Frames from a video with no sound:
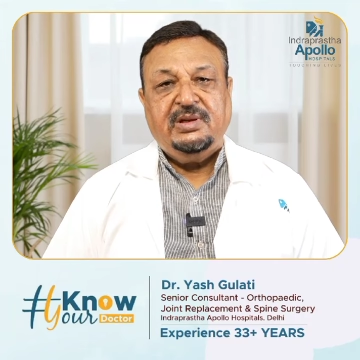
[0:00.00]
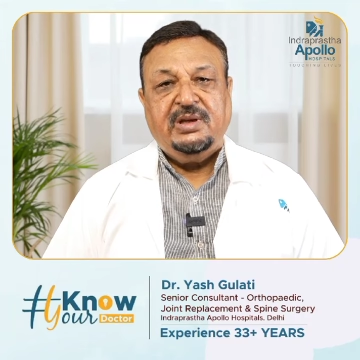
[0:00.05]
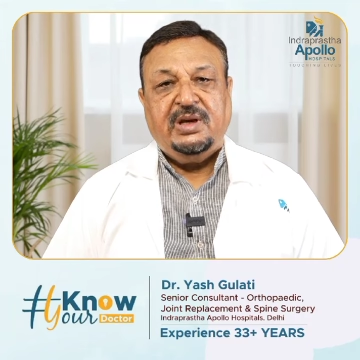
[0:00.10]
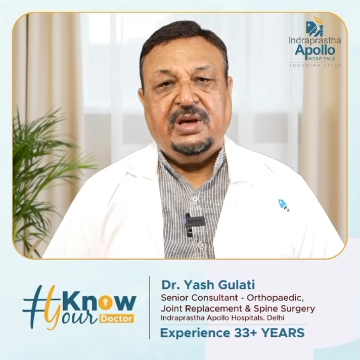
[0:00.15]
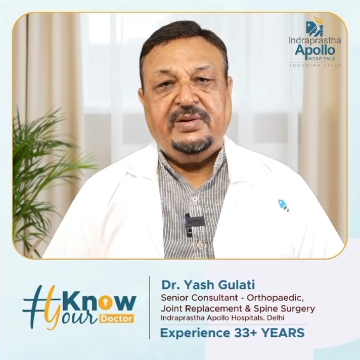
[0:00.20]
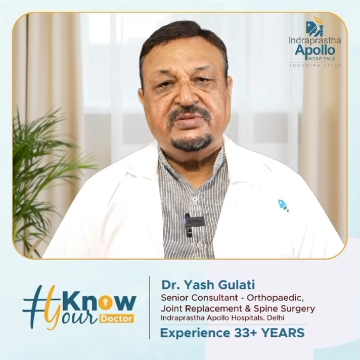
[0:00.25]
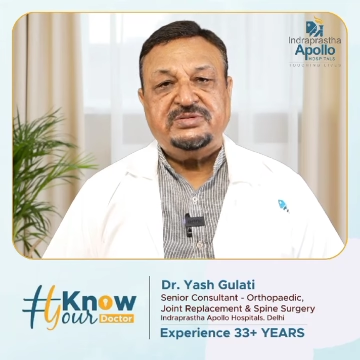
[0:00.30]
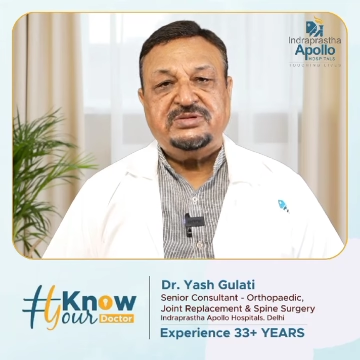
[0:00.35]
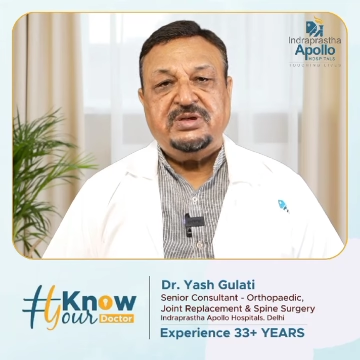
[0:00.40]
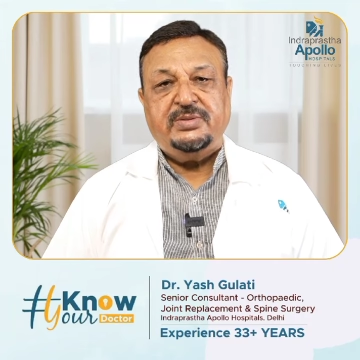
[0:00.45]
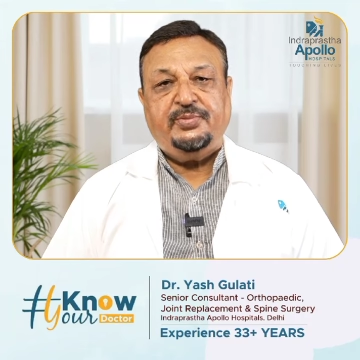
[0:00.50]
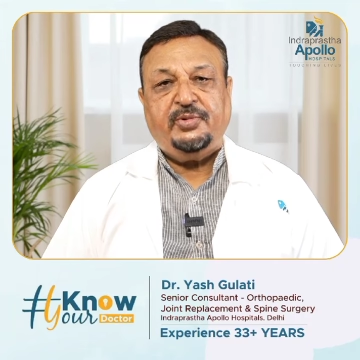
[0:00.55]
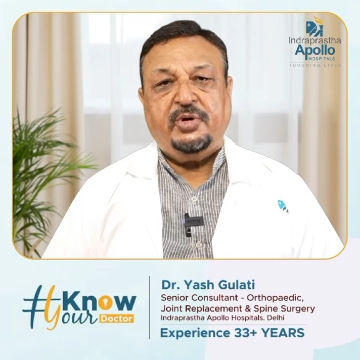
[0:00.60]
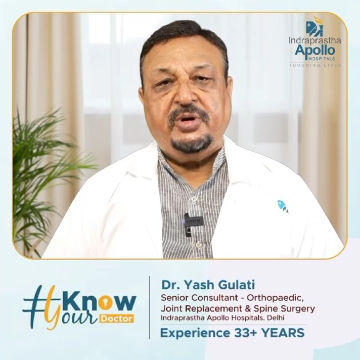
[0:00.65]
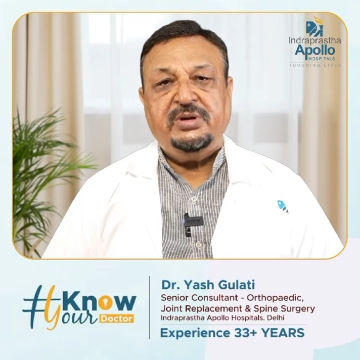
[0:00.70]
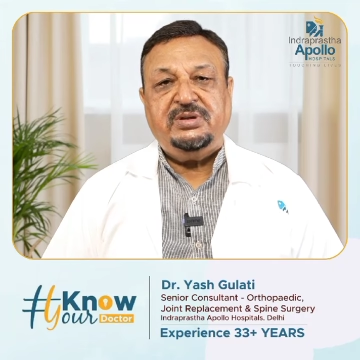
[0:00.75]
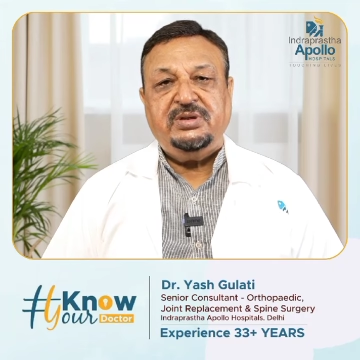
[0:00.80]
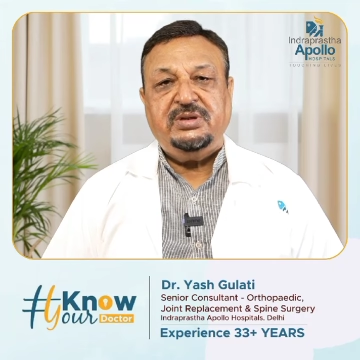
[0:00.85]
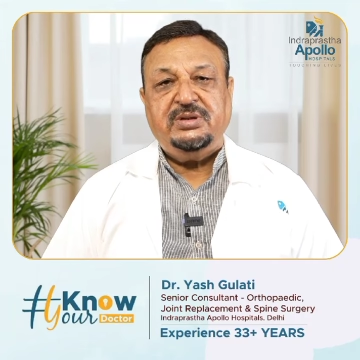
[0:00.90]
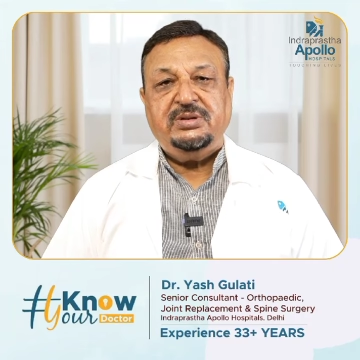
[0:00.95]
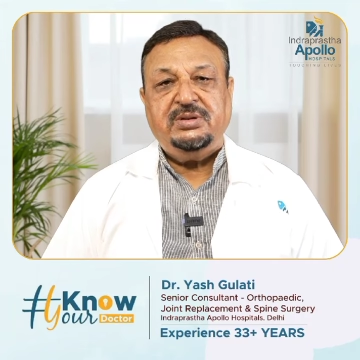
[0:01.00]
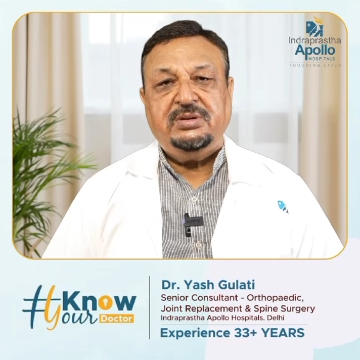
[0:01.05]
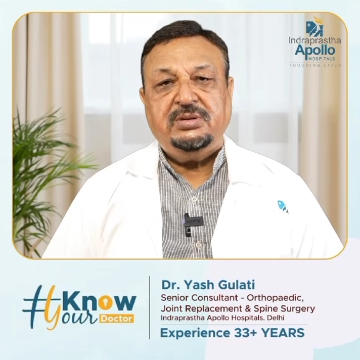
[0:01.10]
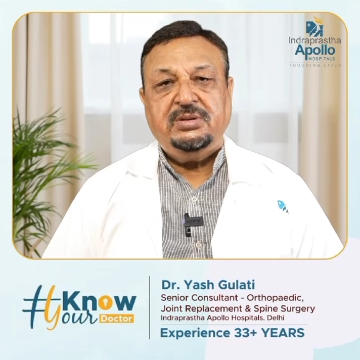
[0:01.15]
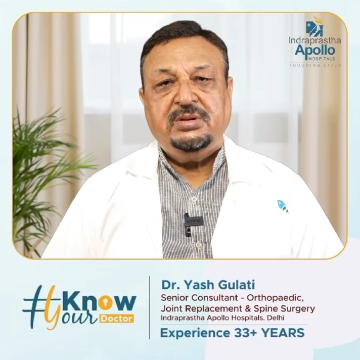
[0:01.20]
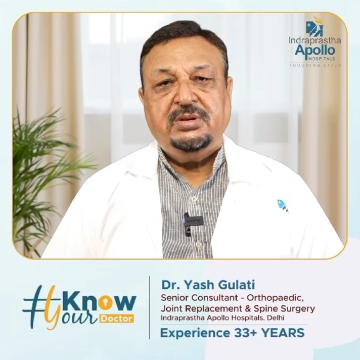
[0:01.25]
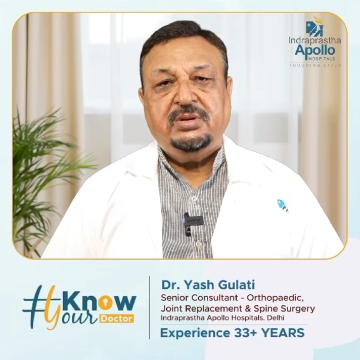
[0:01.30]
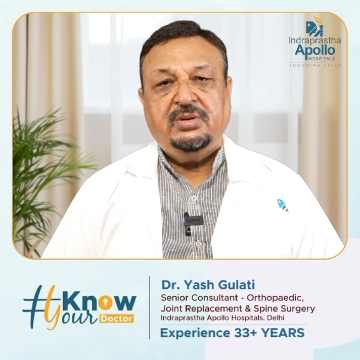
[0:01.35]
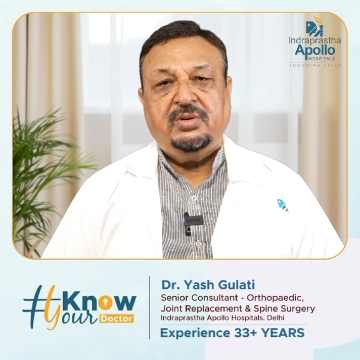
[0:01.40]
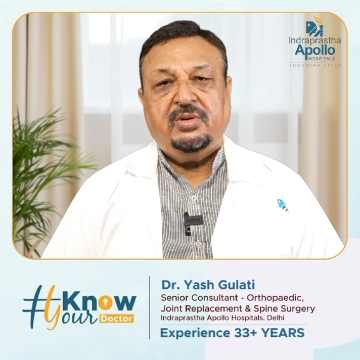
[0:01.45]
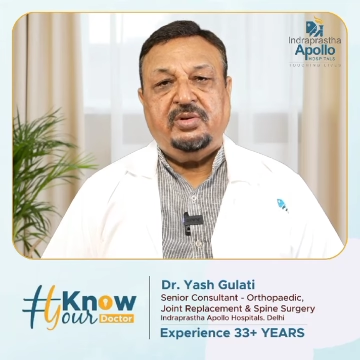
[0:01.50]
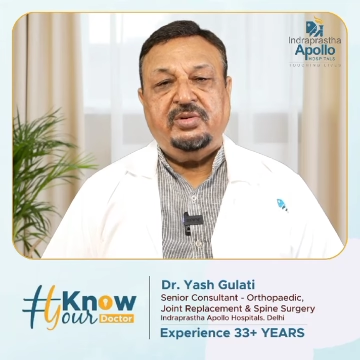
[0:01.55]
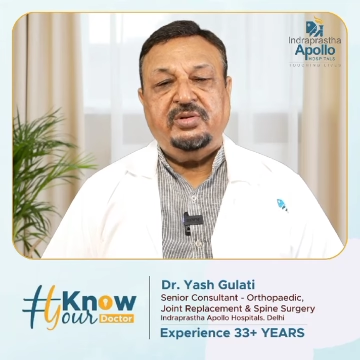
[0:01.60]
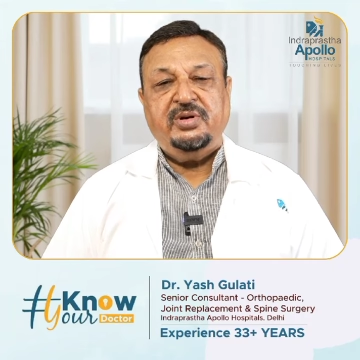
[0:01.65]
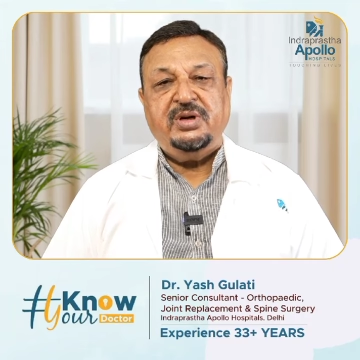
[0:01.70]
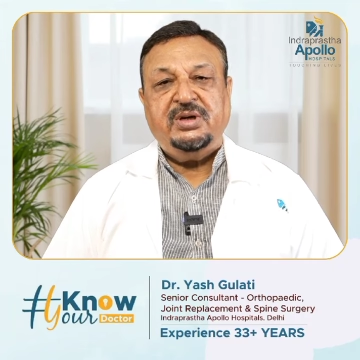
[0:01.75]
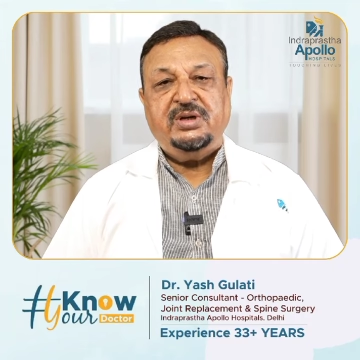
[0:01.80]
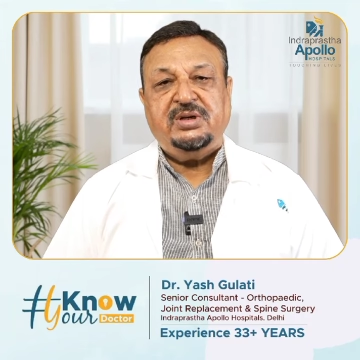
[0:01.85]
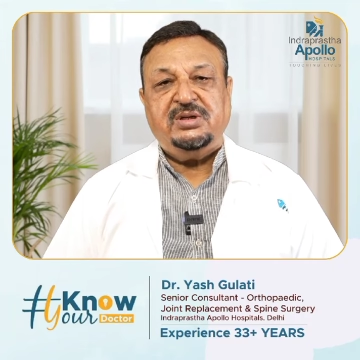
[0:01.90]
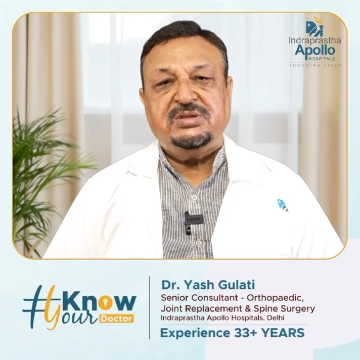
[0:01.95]
I was appointed
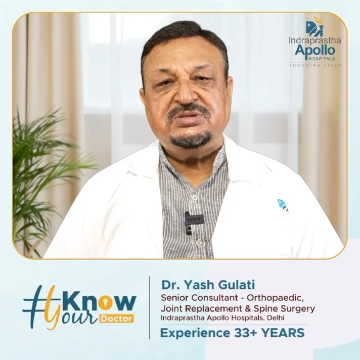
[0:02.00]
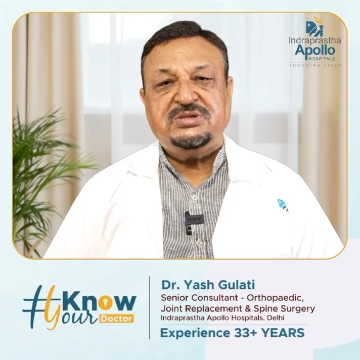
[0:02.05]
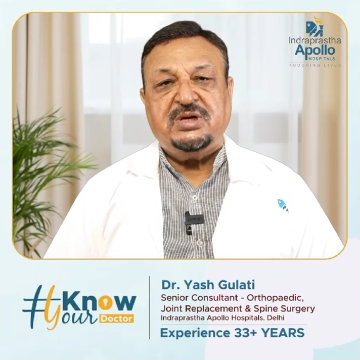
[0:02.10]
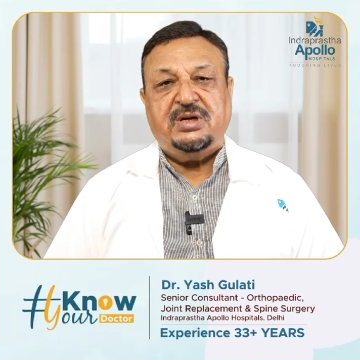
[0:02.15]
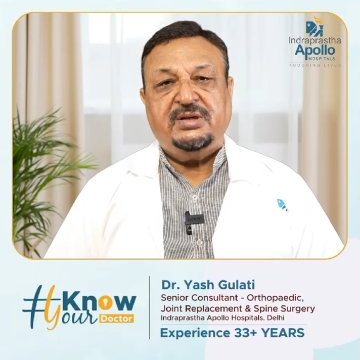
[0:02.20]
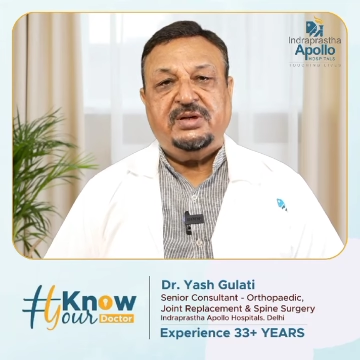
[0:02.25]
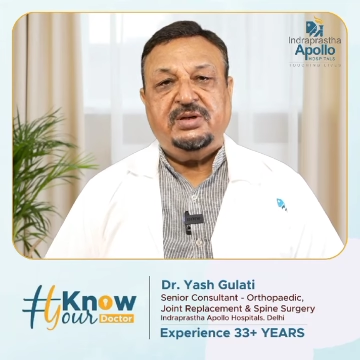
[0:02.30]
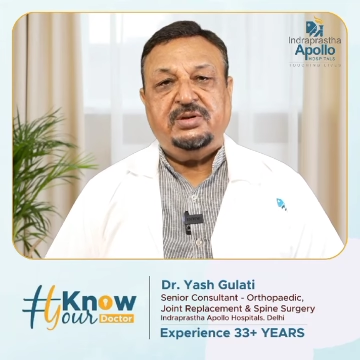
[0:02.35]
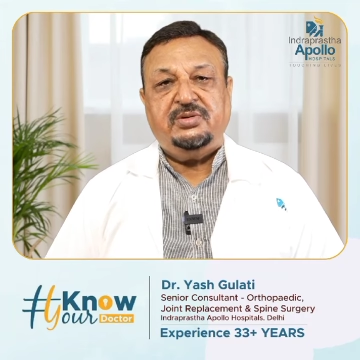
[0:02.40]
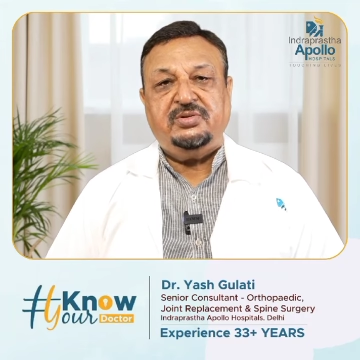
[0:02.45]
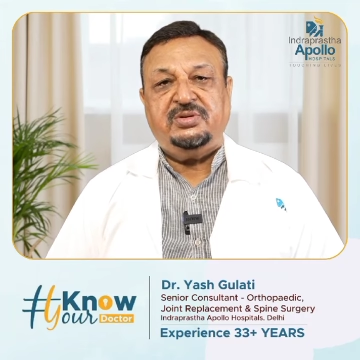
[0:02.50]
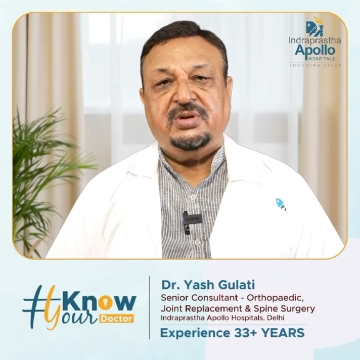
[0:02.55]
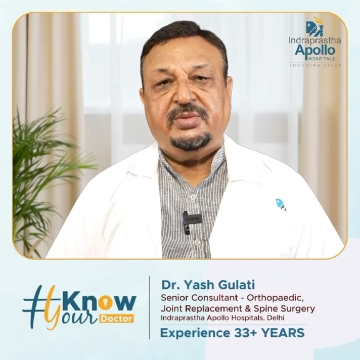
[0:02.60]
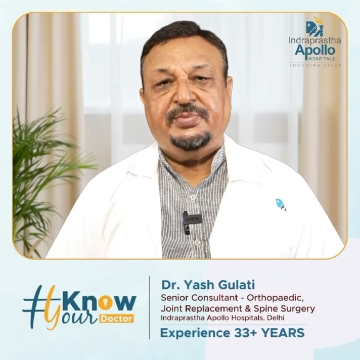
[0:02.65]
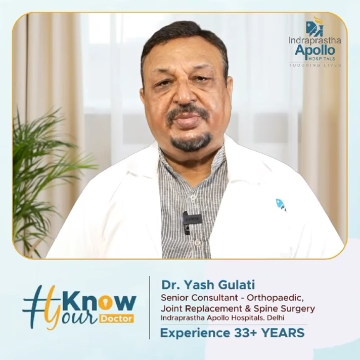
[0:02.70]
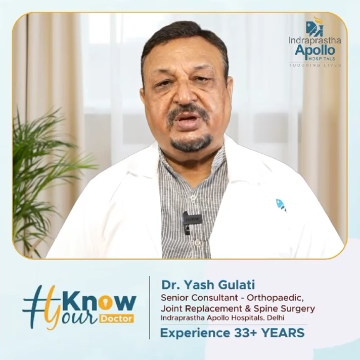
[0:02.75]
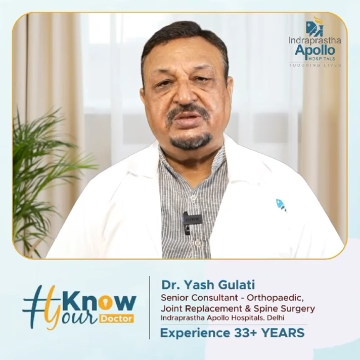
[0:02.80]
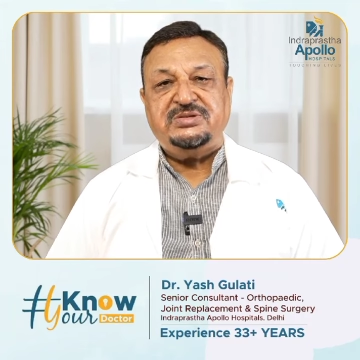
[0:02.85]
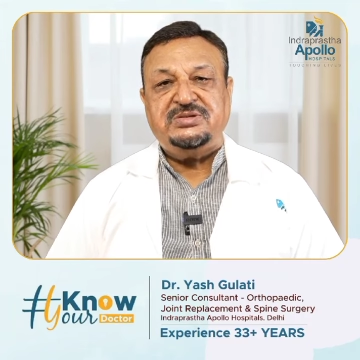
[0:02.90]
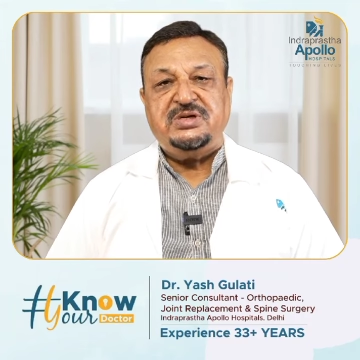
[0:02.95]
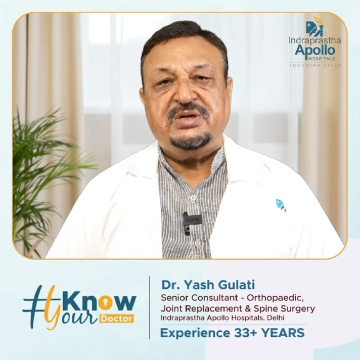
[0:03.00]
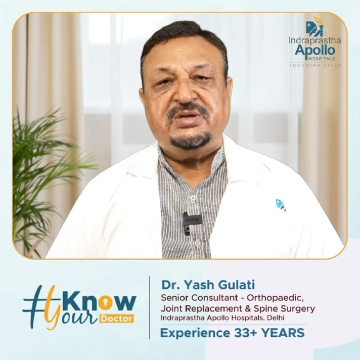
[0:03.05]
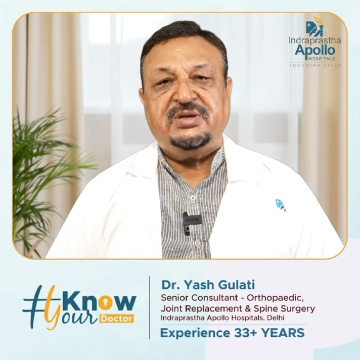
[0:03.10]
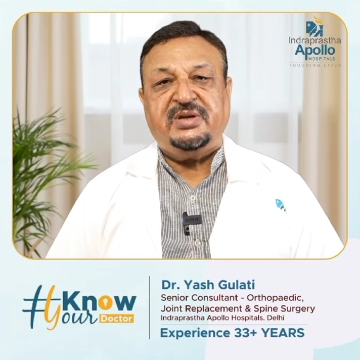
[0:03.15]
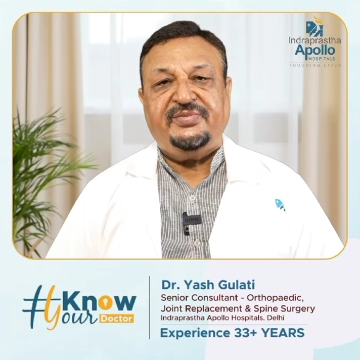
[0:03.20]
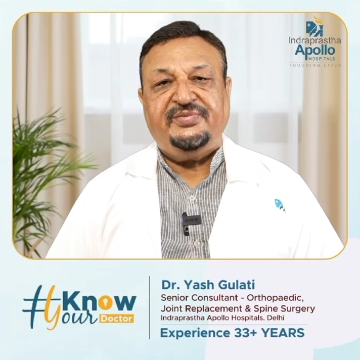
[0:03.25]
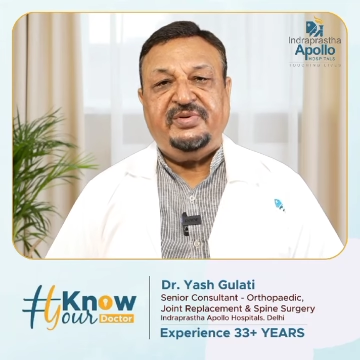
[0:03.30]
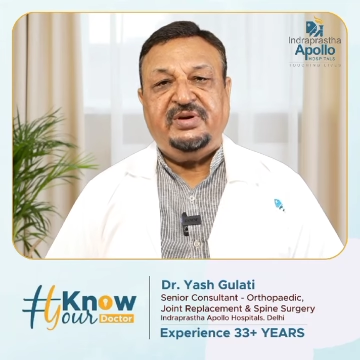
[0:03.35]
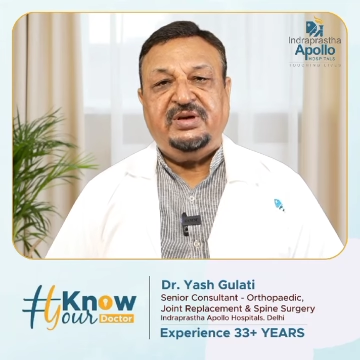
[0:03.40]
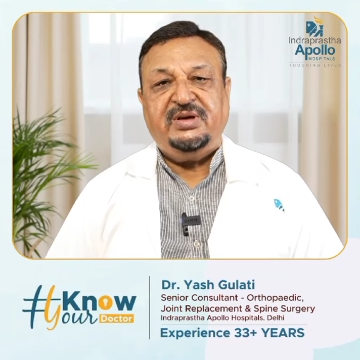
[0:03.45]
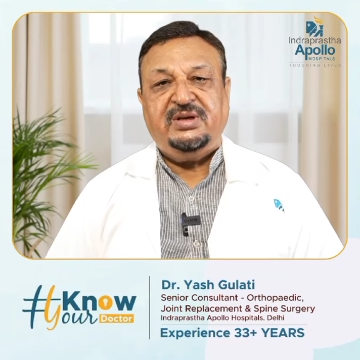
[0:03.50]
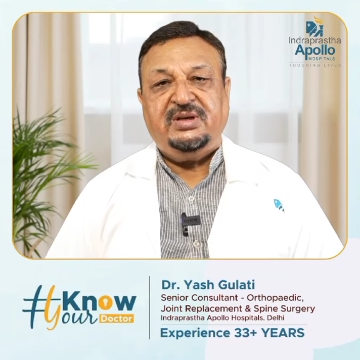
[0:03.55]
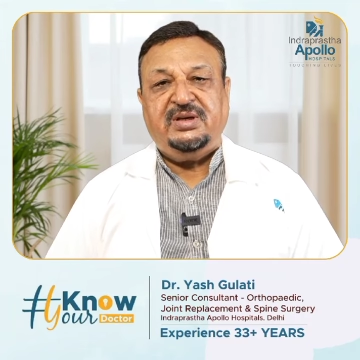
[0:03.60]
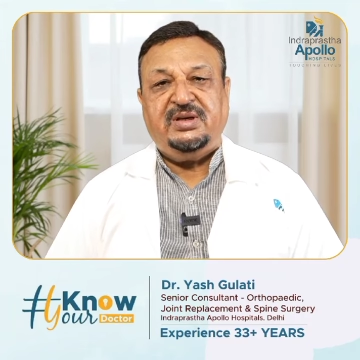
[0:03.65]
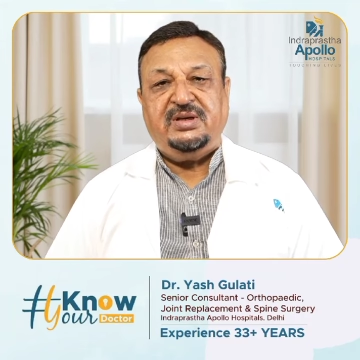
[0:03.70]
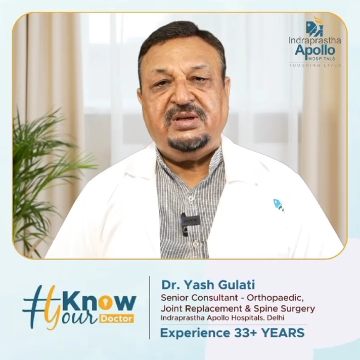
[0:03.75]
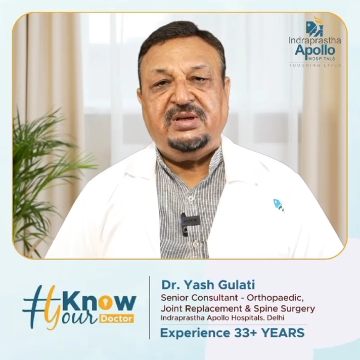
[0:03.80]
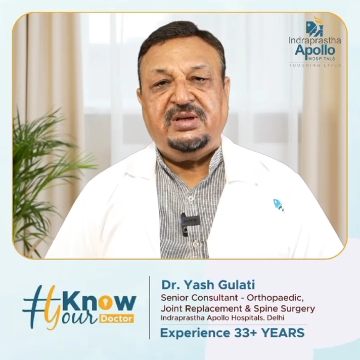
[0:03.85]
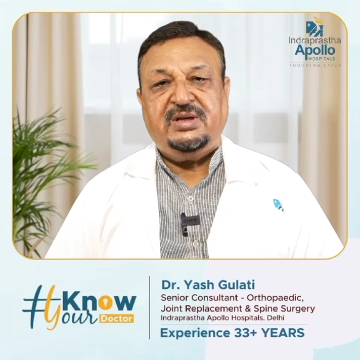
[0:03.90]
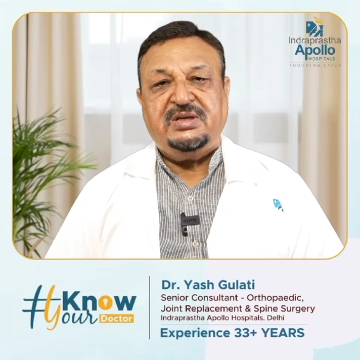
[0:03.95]
honorary consultant to the President of India,